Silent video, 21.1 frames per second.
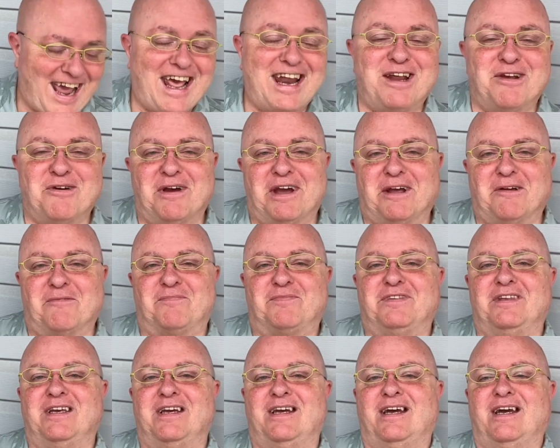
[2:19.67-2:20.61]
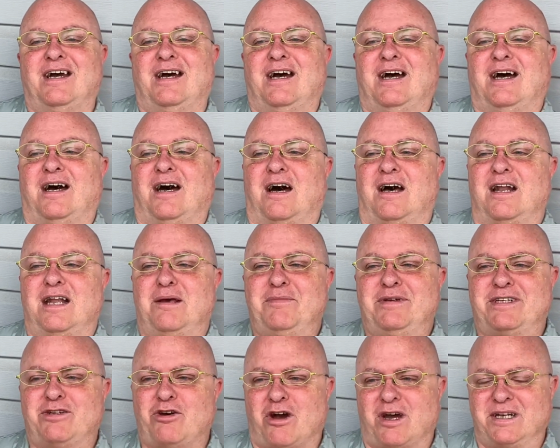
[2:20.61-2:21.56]
Anyway, uh, let
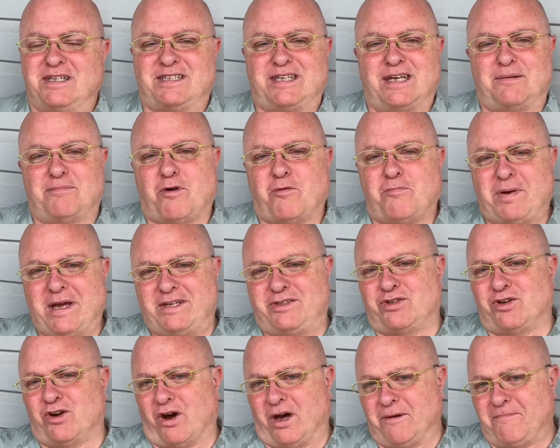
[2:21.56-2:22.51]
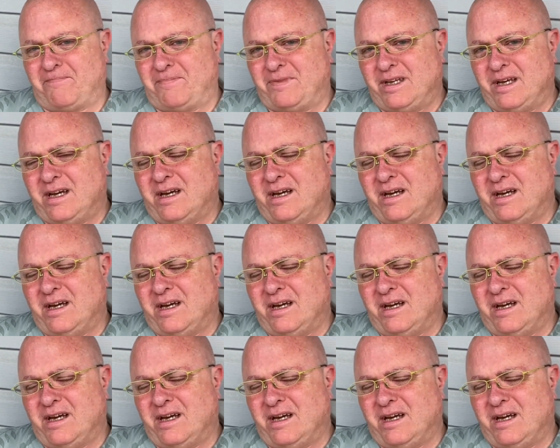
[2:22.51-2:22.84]
me talk instead about Patreon,